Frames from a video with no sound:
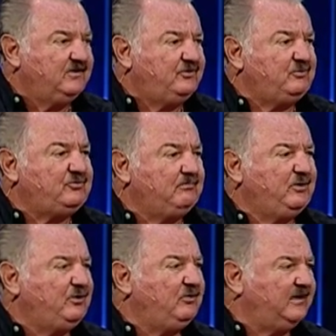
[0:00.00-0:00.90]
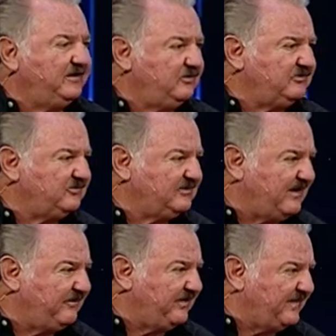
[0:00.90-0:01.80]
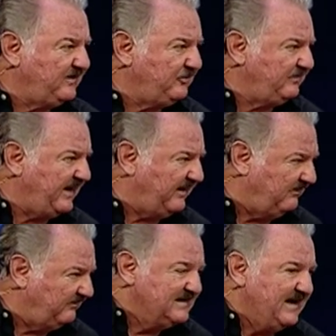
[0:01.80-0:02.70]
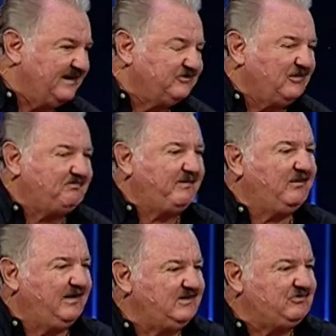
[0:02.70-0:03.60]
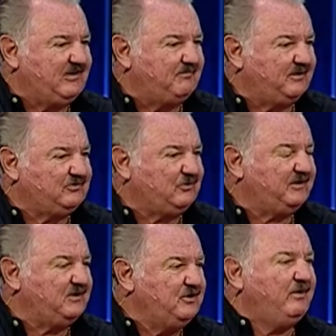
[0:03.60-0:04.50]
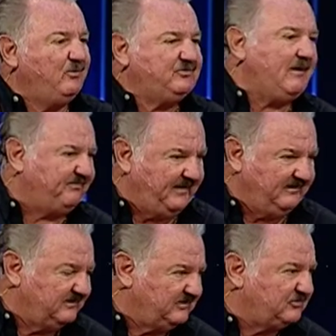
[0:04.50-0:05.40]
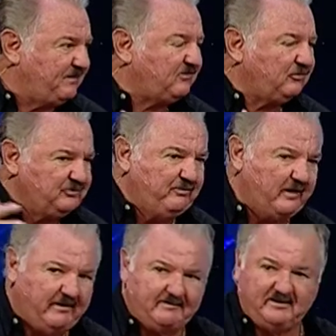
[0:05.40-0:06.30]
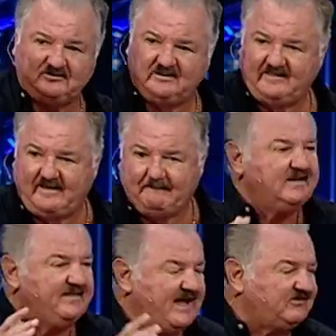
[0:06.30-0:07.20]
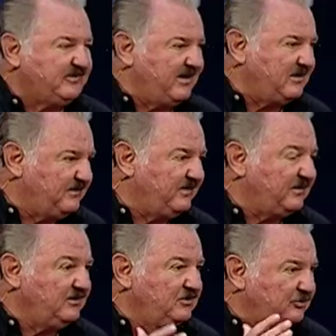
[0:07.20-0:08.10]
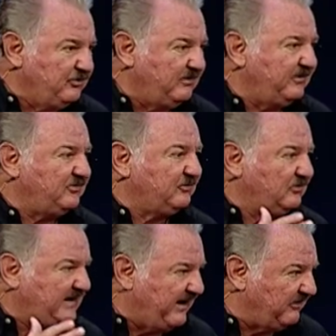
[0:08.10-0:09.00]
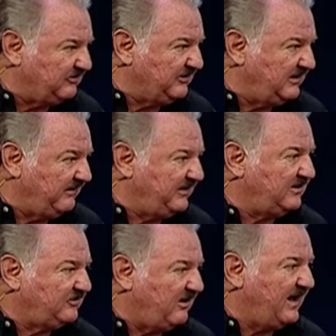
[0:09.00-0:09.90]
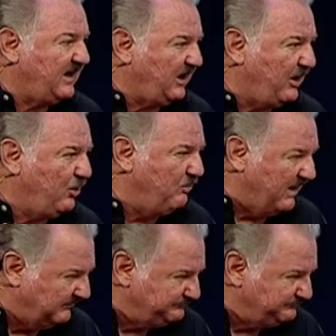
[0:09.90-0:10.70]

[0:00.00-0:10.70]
Do some Googling, you'll discover that they do now. And it's not been released yet, but it's called a euro something. It's a special euro. Anybody seen that? That's going to be the universal currency of the entire globe.